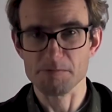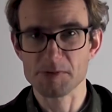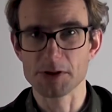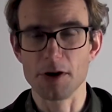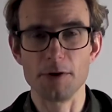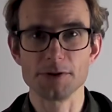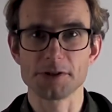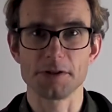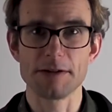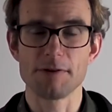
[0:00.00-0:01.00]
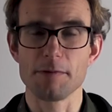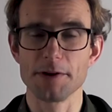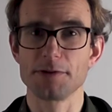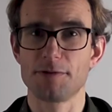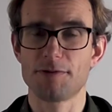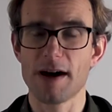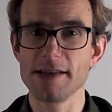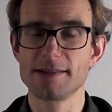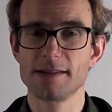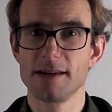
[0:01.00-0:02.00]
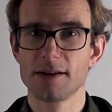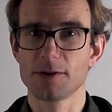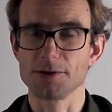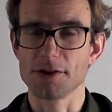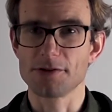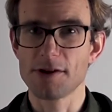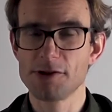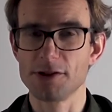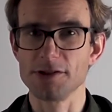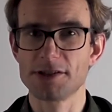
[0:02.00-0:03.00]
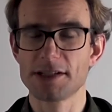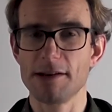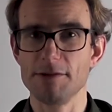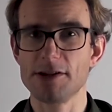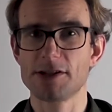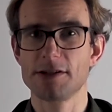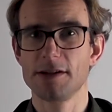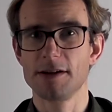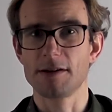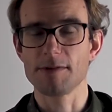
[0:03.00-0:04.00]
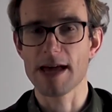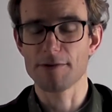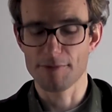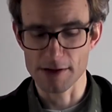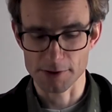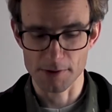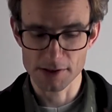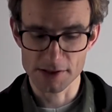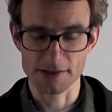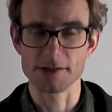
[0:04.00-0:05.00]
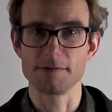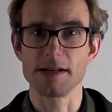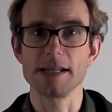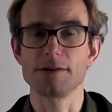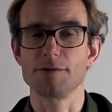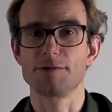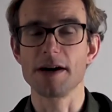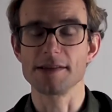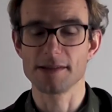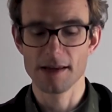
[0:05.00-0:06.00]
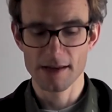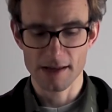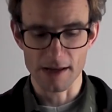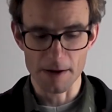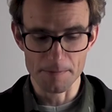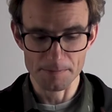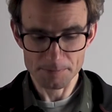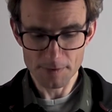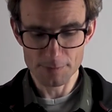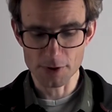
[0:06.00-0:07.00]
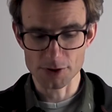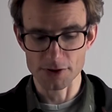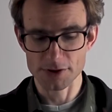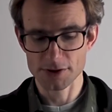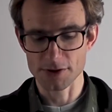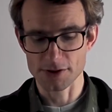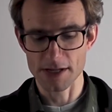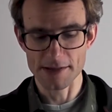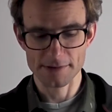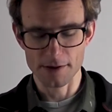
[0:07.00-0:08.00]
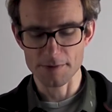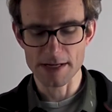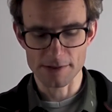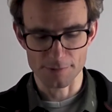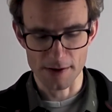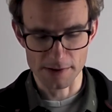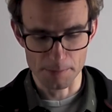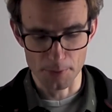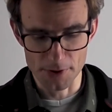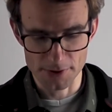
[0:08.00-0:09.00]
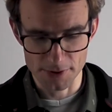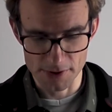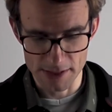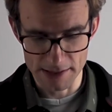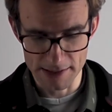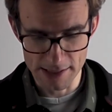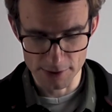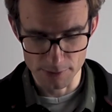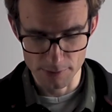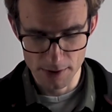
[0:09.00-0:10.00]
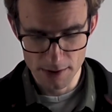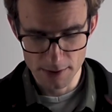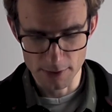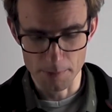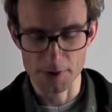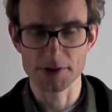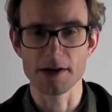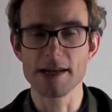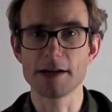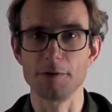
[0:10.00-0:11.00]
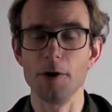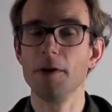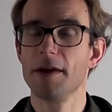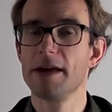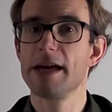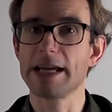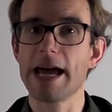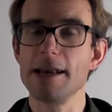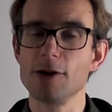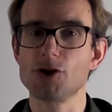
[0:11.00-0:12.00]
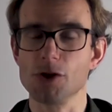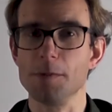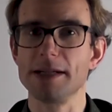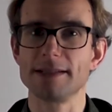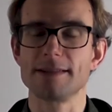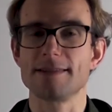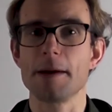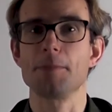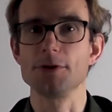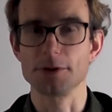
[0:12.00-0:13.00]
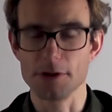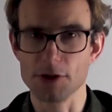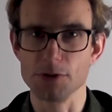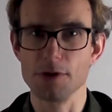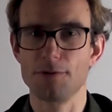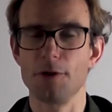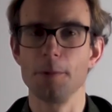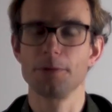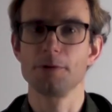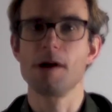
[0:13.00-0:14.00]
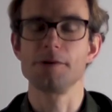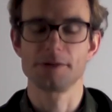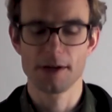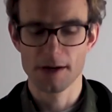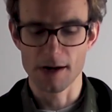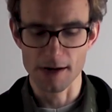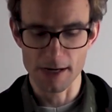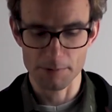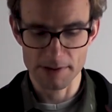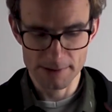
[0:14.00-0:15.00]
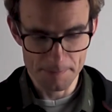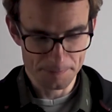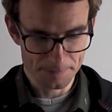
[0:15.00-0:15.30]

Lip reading: So if we want to find concentrations at which we have phase coexistence, we need to find functions such that, or we need to find the points such that these two numbers are equal, again, assuming that the temperature is uniform throughout our liquid.